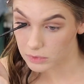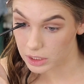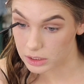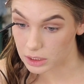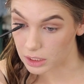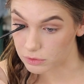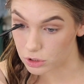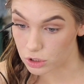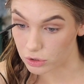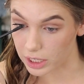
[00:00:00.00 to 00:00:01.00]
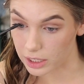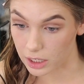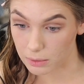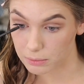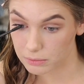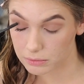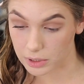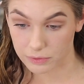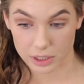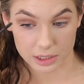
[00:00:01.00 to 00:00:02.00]
instead of straight up.
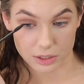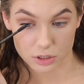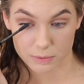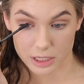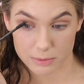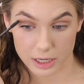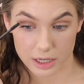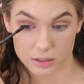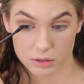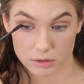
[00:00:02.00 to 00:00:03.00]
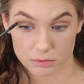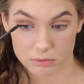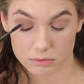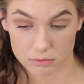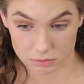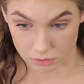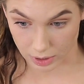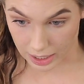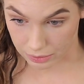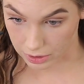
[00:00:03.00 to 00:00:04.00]
I feel like that just makes my eyes look
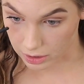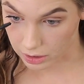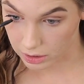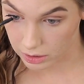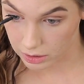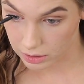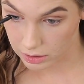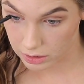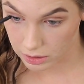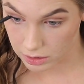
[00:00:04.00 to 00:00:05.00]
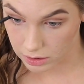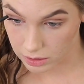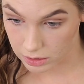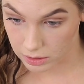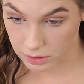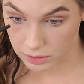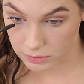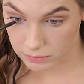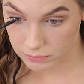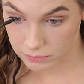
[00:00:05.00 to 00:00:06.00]
rounder. If you guys have been
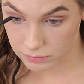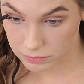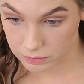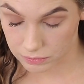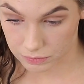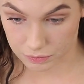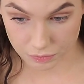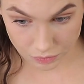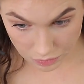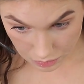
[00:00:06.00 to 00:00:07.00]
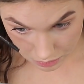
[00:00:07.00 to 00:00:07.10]
keeping up with the content on my